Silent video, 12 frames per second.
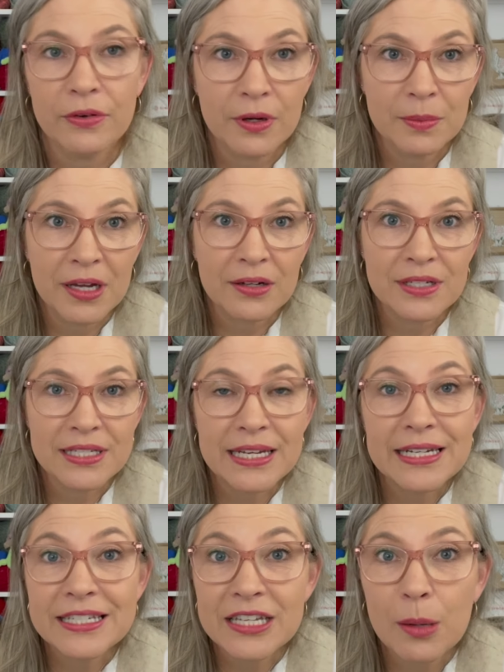I'm not going to say
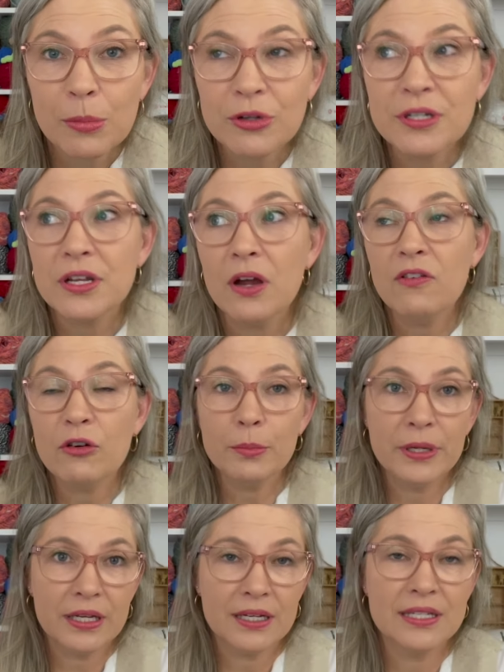summer is over
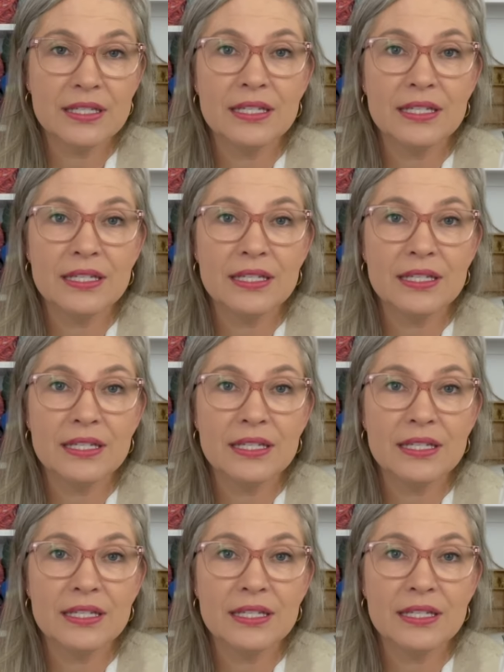because